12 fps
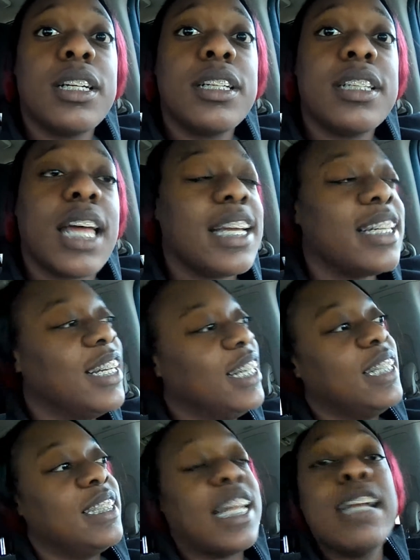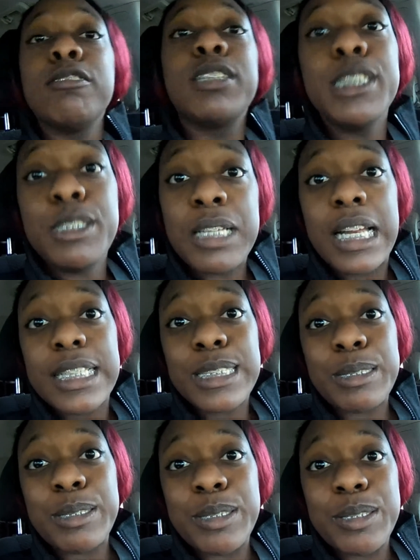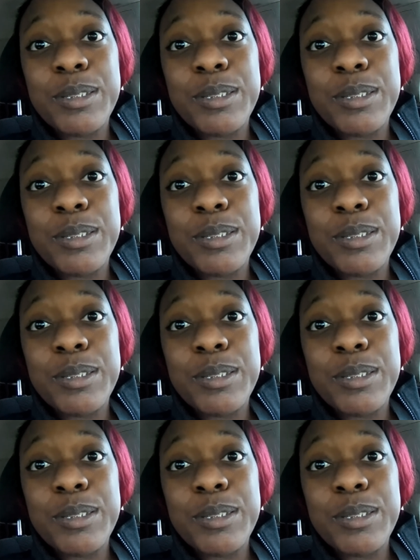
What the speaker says: Like, they don't teach you that in school.